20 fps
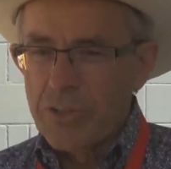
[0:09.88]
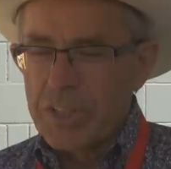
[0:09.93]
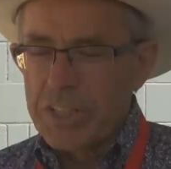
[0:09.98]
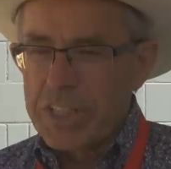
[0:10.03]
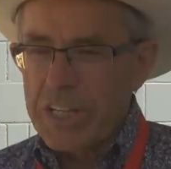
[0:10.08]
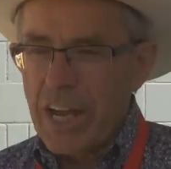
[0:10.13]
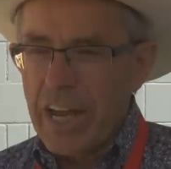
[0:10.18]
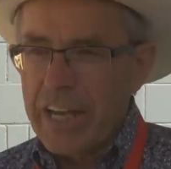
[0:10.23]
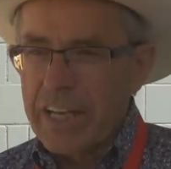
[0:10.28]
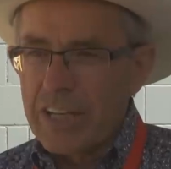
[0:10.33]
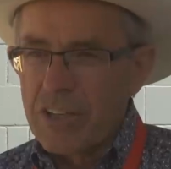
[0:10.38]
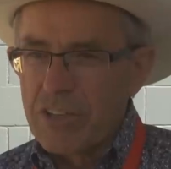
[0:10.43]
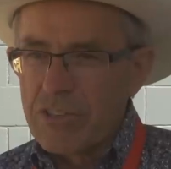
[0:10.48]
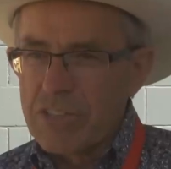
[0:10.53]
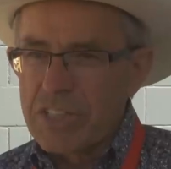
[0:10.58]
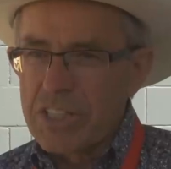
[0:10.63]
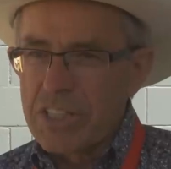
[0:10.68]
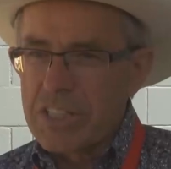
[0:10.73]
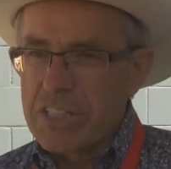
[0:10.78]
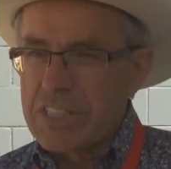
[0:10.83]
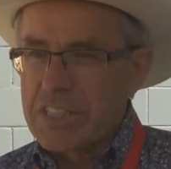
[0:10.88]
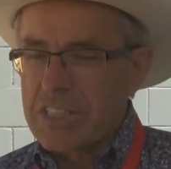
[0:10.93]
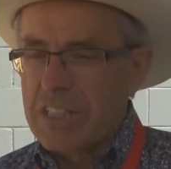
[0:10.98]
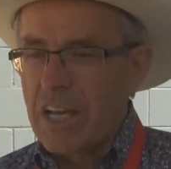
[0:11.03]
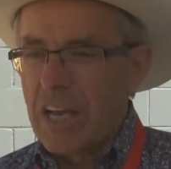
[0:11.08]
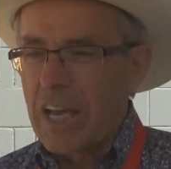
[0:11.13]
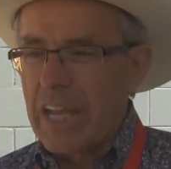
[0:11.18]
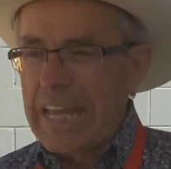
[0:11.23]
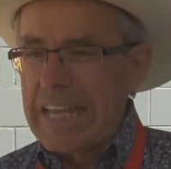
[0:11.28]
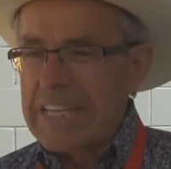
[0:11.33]
the diagnosis
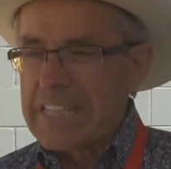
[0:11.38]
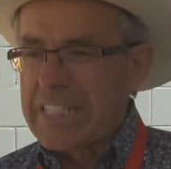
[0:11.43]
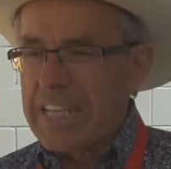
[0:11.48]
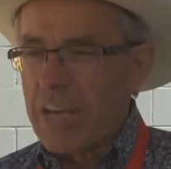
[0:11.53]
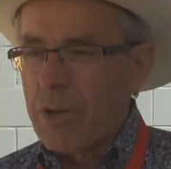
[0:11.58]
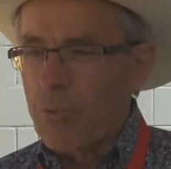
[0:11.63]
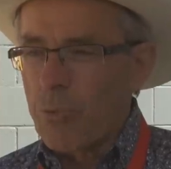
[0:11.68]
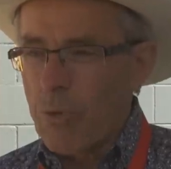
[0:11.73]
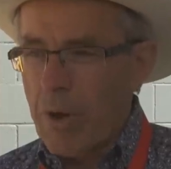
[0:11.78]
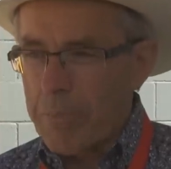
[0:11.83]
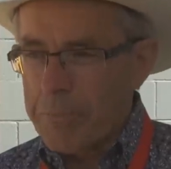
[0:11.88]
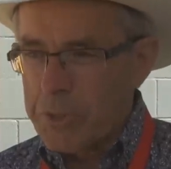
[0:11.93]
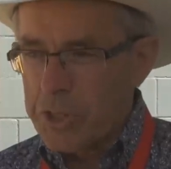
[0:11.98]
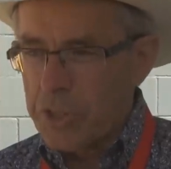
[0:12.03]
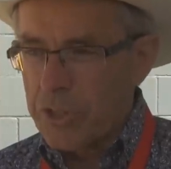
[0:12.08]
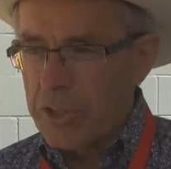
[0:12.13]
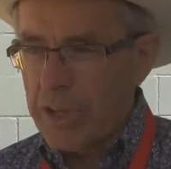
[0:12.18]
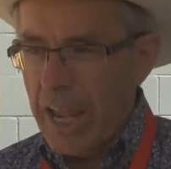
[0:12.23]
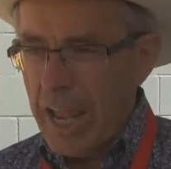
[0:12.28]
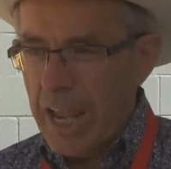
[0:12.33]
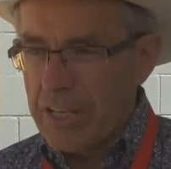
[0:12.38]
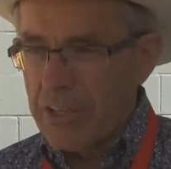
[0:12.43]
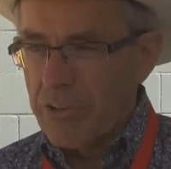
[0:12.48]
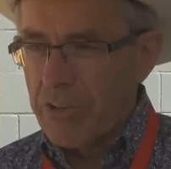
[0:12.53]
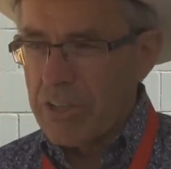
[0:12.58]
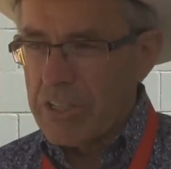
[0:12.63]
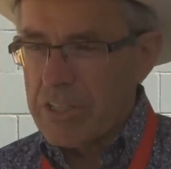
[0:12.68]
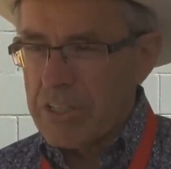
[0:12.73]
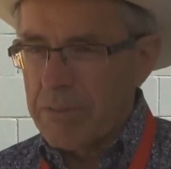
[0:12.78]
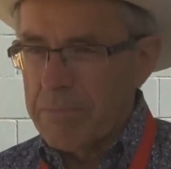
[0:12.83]
uh, is a ruptured
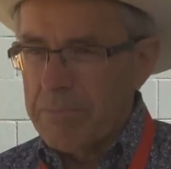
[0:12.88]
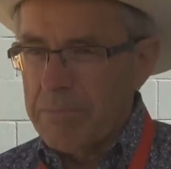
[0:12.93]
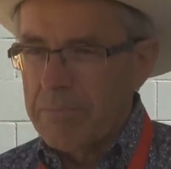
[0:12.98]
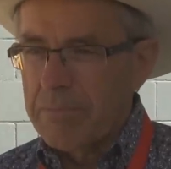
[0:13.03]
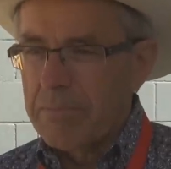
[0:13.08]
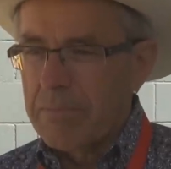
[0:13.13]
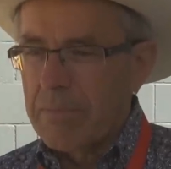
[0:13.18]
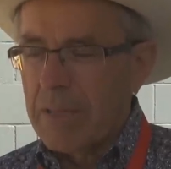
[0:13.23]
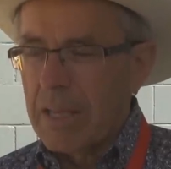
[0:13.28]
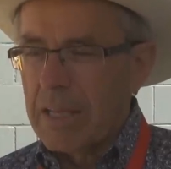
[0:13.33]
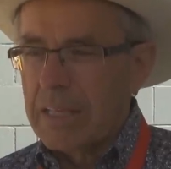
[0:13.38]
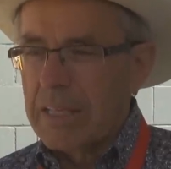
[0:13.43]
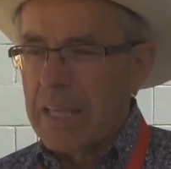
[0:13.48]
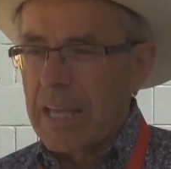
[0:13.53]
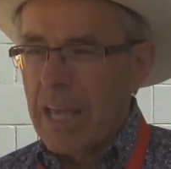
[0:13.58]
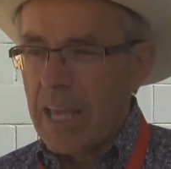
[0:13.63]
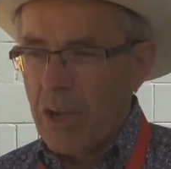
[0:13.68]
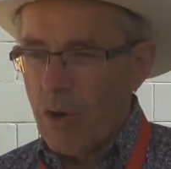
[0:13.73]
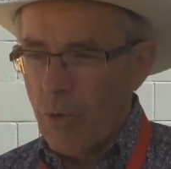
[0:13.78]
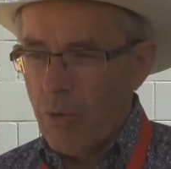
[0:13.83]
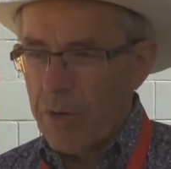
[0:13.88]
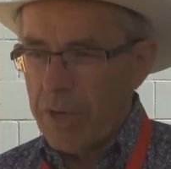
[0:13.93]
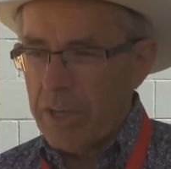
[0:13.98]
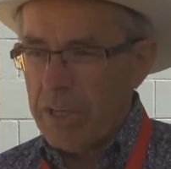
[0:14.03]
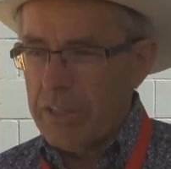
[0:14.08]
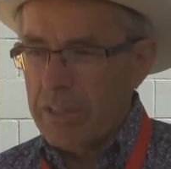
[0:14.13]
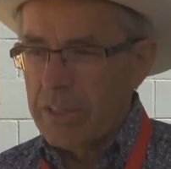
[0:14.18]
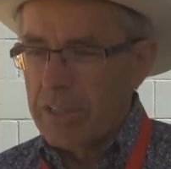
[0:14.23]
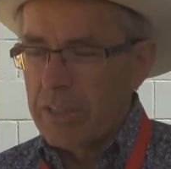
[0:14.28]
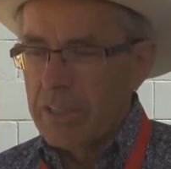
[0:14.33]
aneurysm in the
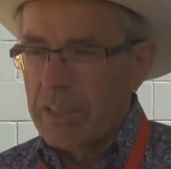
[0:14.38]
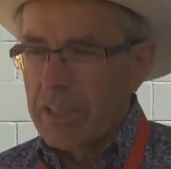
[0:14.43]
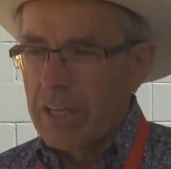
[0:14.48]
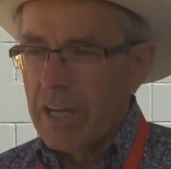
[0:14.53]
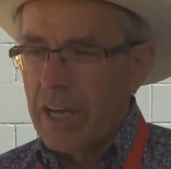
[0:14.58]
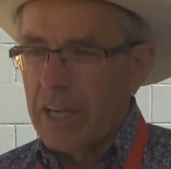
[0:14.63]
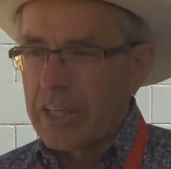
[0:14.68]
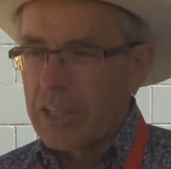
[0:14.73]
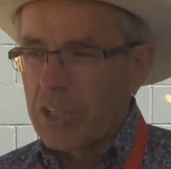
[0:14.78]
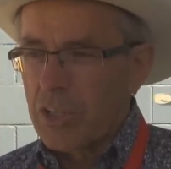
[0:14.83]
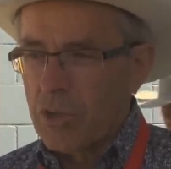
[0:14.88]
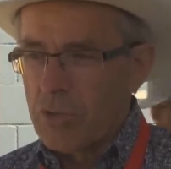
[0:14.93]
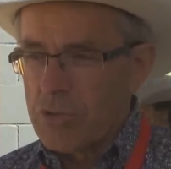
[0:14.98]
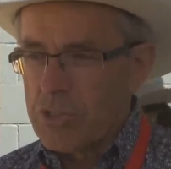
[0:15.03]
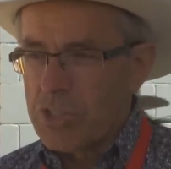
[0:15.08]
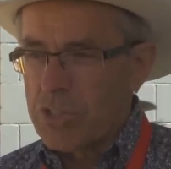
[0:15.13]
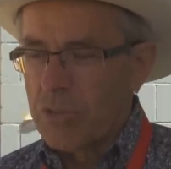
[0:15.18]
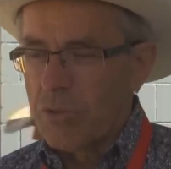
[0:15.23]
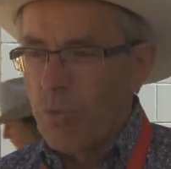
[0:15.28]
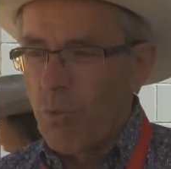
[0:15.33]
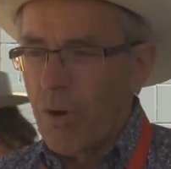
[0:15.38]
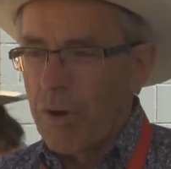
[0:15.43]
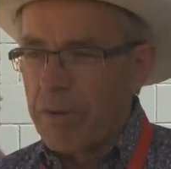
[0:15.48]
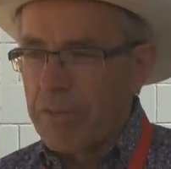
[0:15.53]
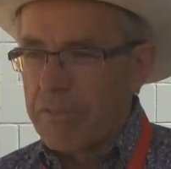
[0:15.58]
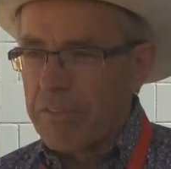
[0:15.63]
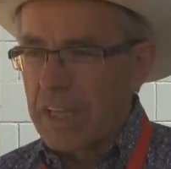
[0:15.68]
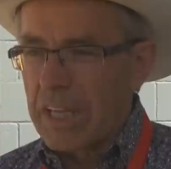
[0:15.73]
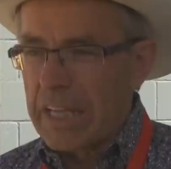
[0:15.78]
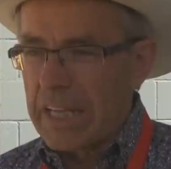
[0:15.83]
aorta, uh, close to one
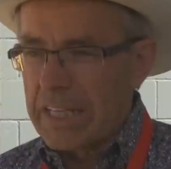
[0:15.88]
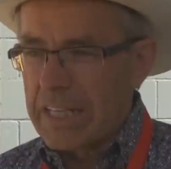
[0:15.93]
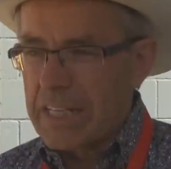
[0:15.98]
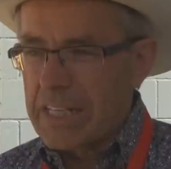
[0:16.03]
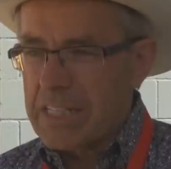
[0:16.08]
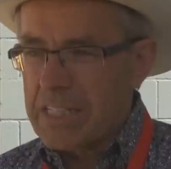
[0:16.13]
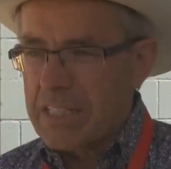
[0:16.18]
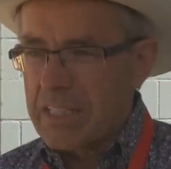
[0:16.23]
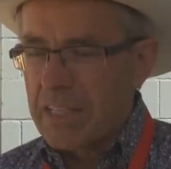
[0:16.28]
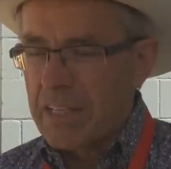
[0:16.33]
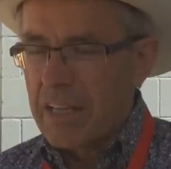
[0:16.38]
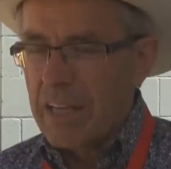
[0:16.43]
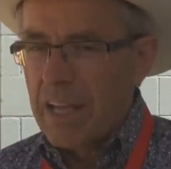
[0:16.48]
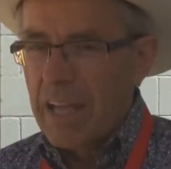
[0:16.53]
of the kidneys.